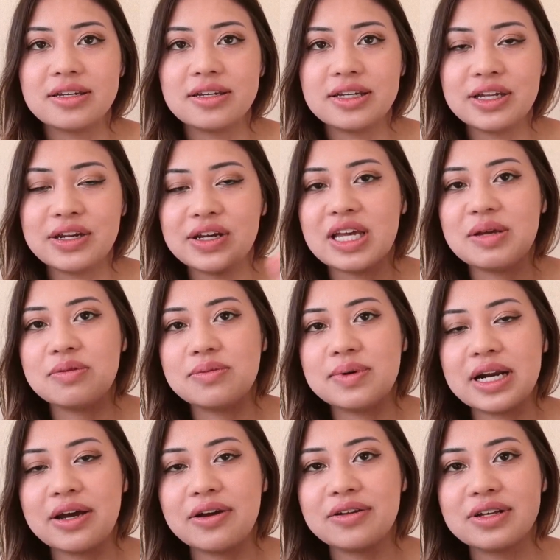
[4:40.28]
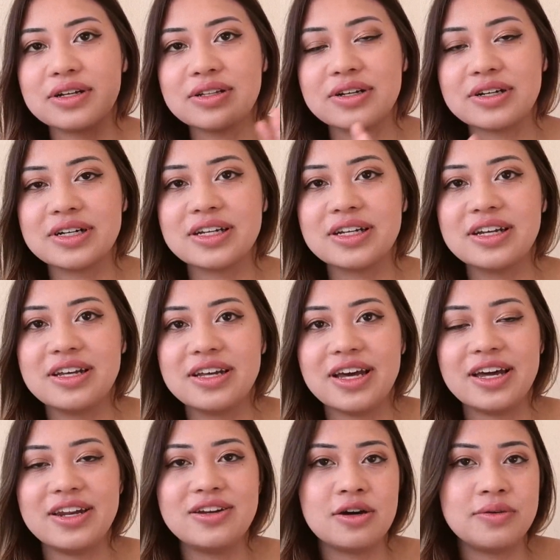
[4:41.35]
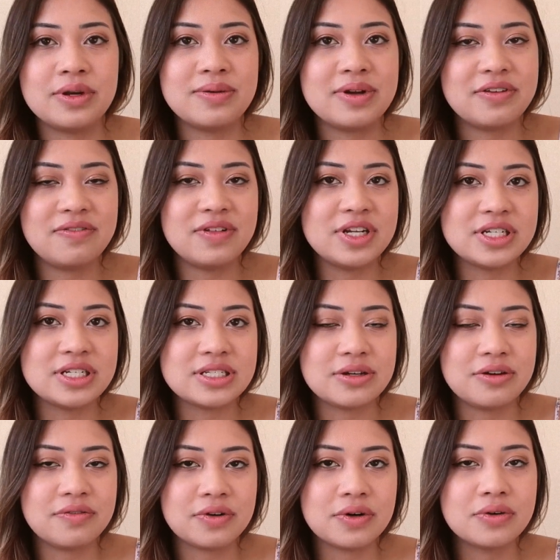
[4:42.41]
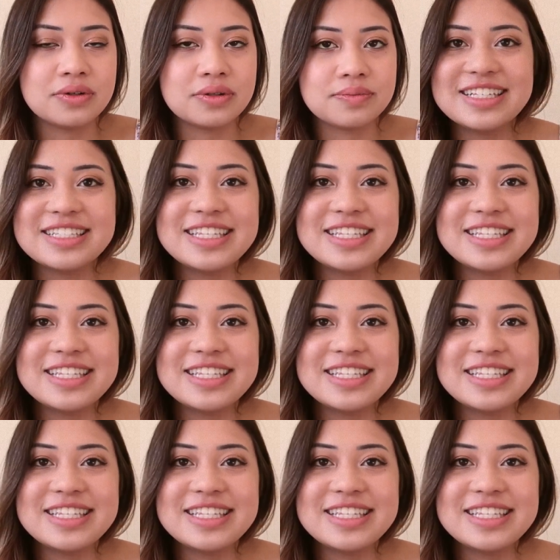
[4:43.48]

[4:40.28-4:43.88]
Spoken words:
keeping one eye on the clock and knowing when it finishes overall.